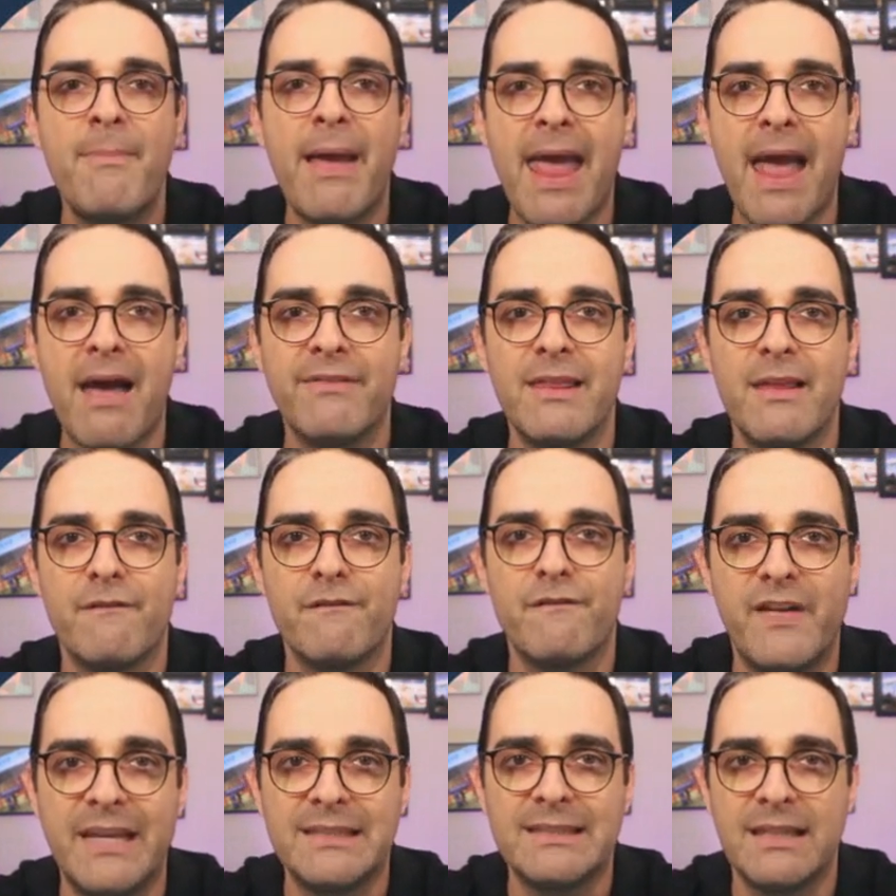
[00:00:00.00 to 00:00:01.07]
By having them
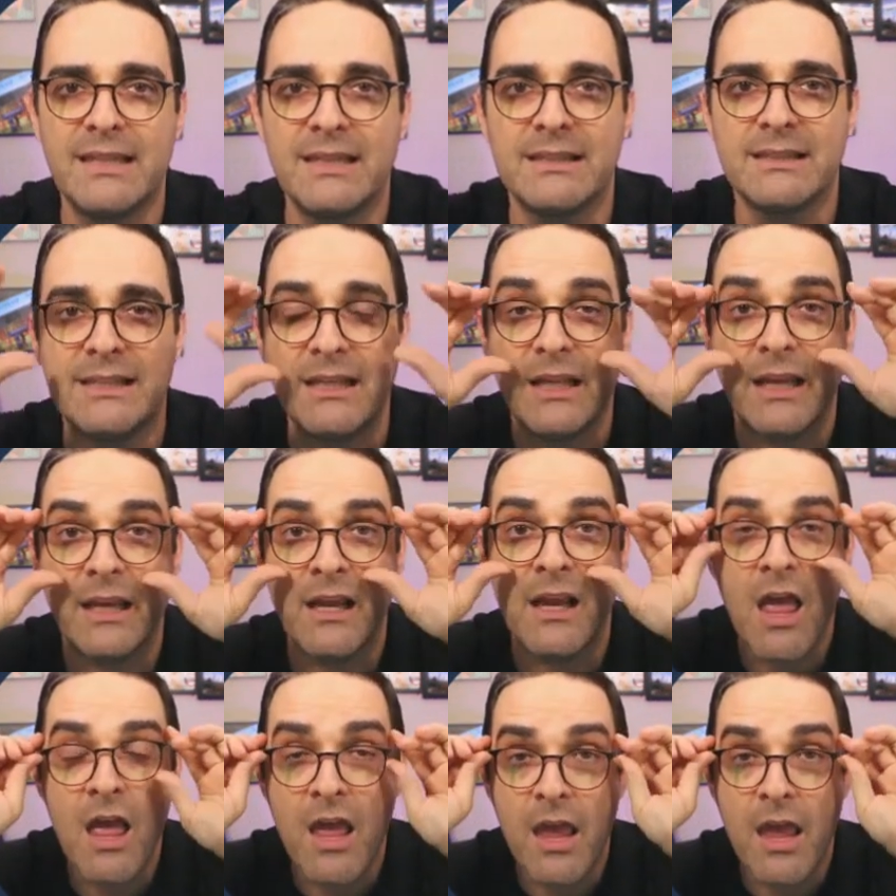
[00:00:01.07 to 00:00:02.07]
facing the ceiling,